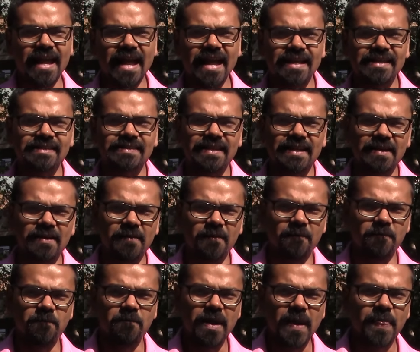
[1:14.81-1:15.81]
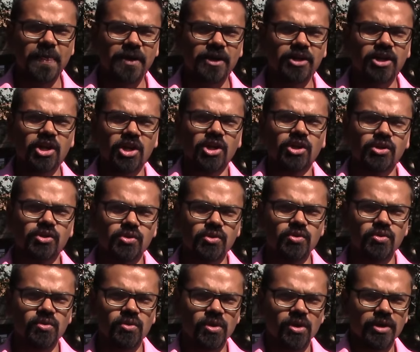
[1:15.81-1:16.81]
as a method
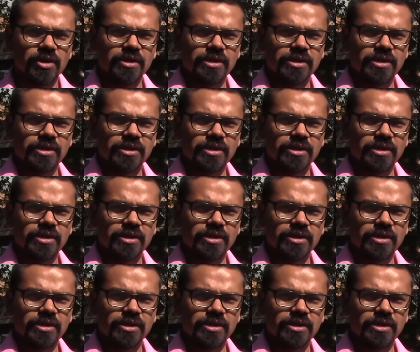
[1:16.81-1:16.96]
to